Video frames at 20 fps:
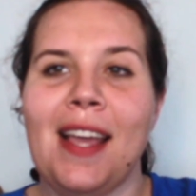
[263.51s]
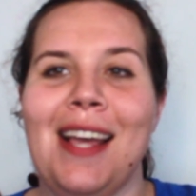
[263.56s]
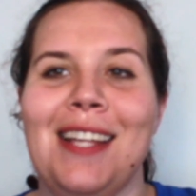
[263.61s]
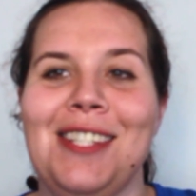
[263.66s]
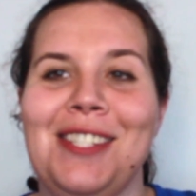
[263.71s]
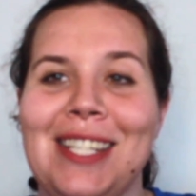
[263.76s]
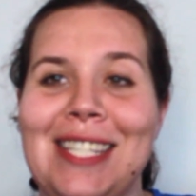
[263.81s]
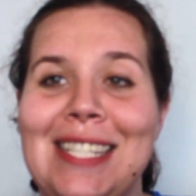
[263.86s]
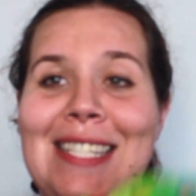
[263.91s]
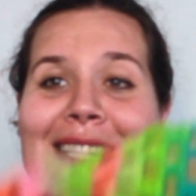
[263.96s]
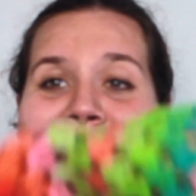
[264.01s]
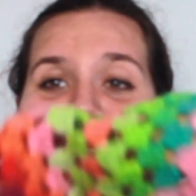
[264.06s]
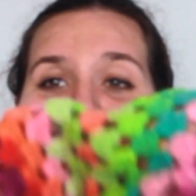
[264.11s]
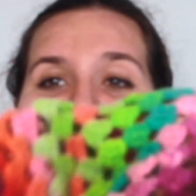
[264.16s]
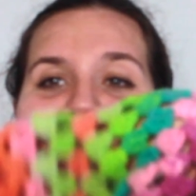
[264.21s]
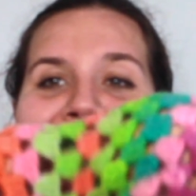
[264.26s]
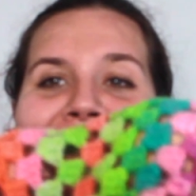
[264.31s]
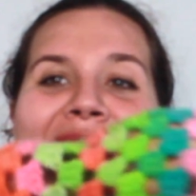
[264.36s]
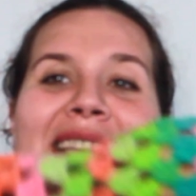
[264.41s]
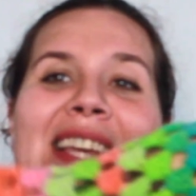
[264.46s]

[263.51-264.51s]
As you can see,